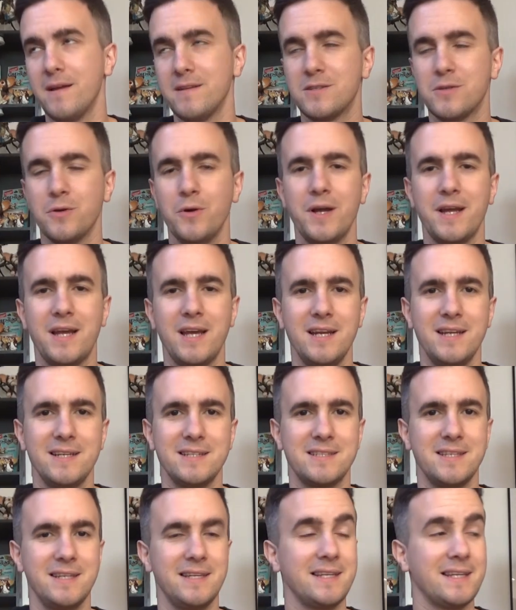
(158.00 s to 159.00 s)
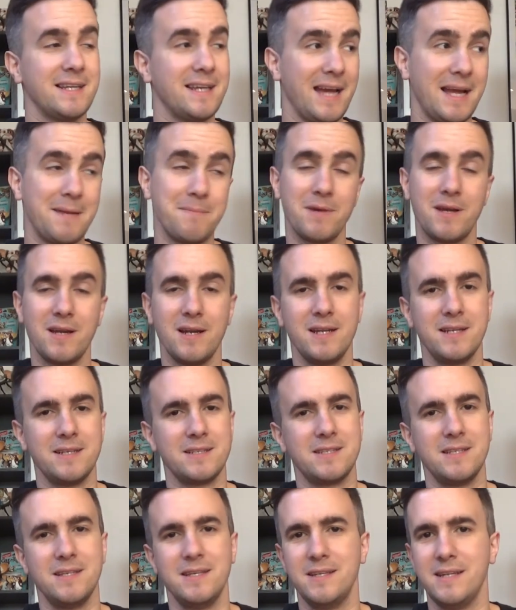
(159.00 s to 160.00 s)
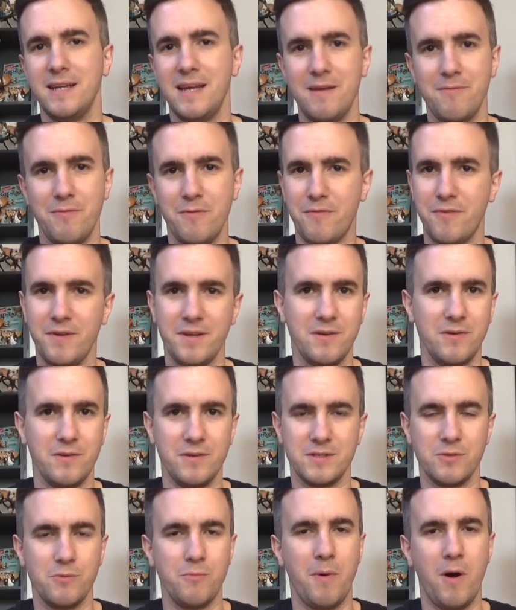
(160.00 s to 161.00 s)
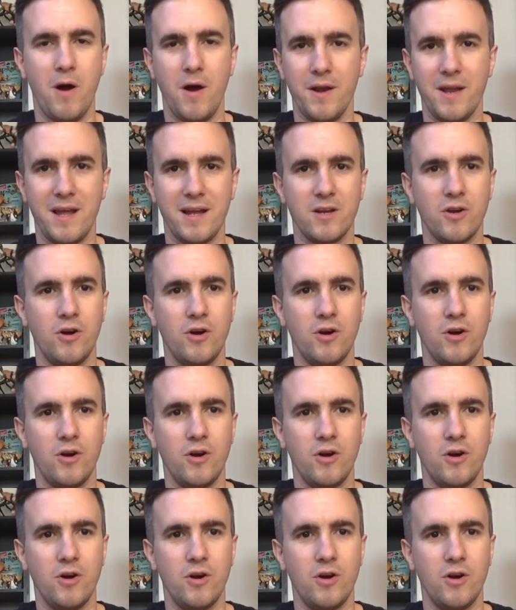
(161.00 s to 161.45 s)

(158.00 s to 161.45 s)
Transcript: toy collecting, game collecting, everything, it was all part of that.